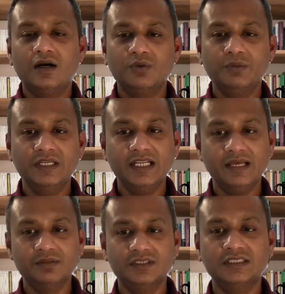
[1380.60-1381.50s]
We've been
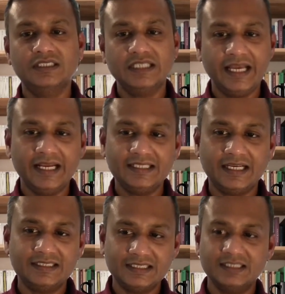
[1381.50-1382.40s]
able to create
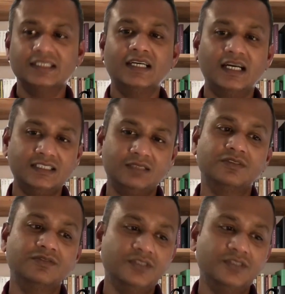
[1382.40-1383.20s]
that single customer